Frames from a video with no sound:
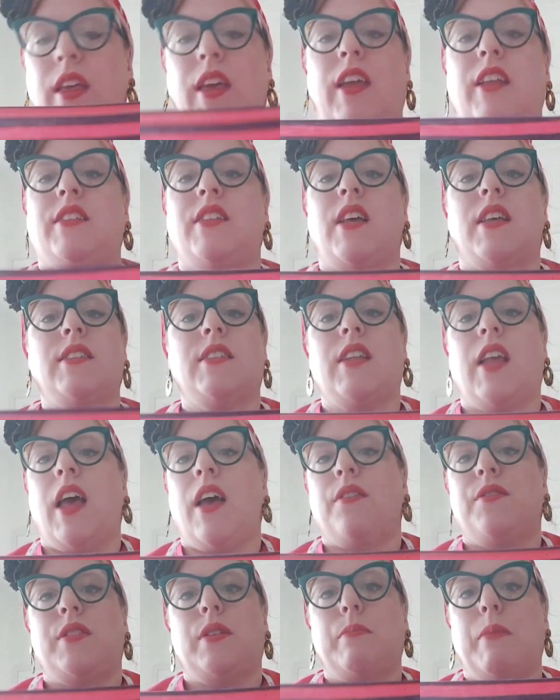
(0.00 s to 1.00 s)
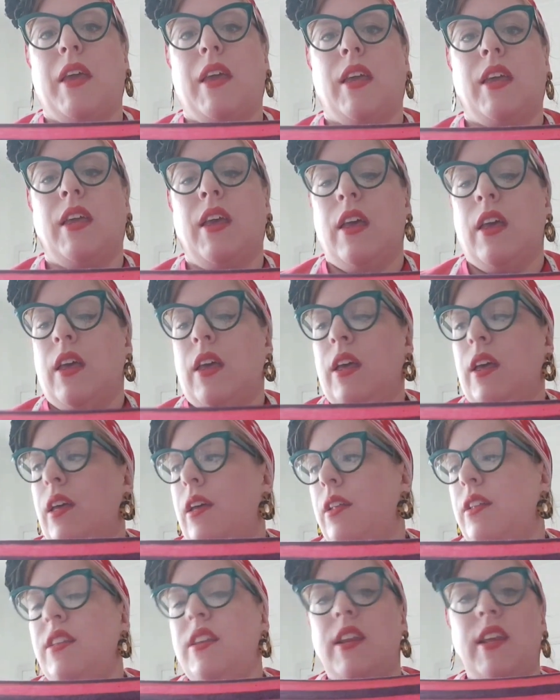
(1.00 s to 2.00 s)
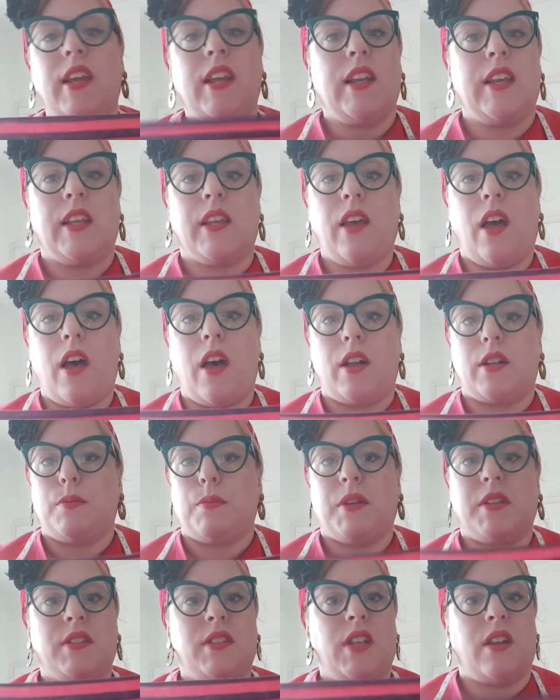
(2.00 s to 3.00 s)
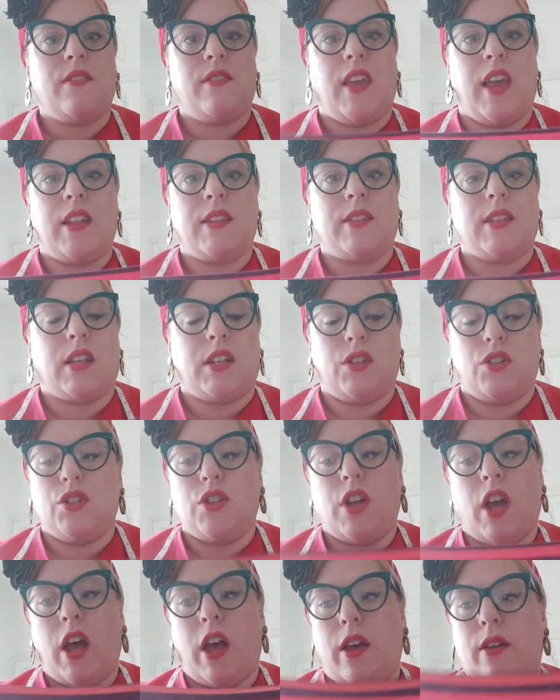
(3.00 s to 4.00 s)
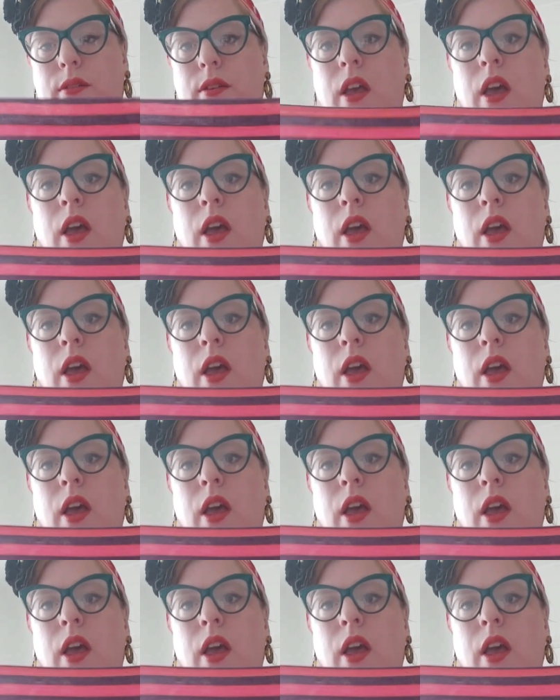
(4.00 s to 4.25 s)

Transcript: It doesn't have to be neatly cut because none of the ends are going to show,